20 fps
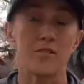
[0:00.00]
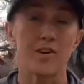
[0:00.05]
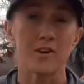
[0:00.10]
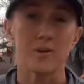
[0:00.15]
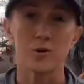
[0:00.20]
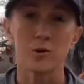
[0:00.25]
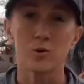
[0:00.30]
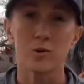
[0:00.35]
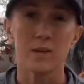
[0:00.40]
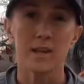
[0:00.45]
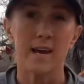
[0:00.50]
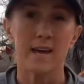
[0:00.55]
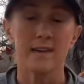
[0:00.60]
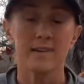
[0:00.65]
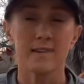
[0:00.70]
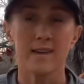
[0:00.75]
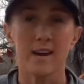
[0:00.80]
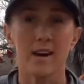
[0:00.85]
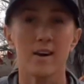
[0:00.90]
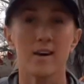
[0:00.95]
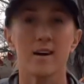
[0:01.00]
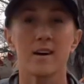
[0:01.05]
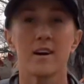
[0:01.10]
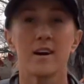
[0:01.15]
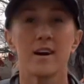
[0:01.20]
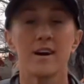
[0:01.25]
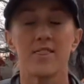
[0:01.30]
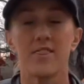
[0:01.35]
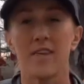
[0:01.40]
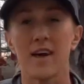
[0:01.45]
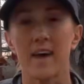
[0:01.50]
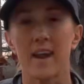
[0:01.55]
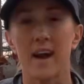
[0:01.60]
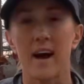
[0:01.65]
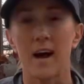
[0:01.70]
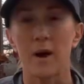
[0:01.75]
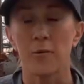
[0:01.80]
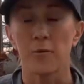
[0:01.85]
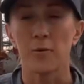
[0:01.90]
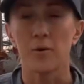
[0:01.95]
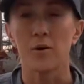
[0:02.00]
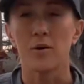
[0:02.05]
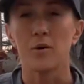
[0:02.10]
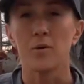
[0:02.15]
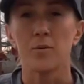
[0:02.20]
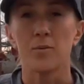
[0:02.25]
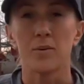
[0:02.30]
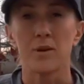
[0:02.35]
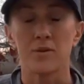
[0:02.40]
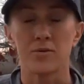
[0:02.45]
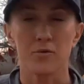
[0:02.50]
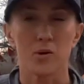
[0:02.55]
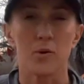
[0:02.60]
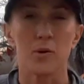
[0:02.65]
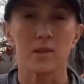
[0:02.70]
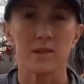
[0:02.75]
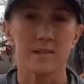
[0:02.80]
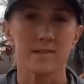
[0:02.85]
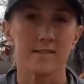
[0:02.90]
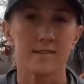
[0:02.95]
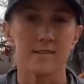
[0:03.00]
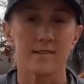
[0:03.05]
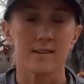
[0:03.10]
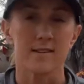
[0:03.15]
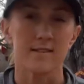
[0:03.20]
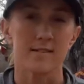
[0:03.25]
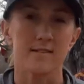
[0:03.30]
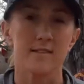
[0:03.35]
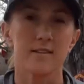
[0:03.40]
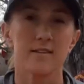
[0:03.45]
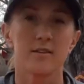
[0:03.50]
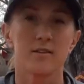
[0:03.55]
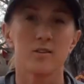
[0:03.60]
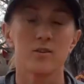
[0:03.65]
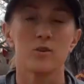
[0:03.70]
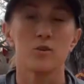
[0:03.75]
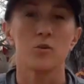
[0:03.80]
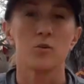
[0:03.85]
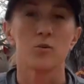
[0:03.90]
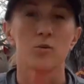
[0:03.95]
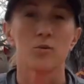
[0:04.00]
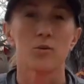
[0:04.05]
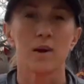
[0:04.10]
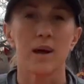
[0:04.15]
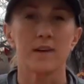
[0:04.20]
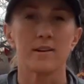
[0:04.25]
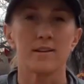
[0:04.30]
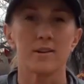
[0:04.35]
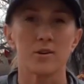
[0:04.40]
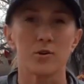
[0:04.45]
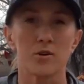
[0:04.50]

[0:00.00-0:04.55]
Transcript: if I do land there, then I will be throwing this disc to get to the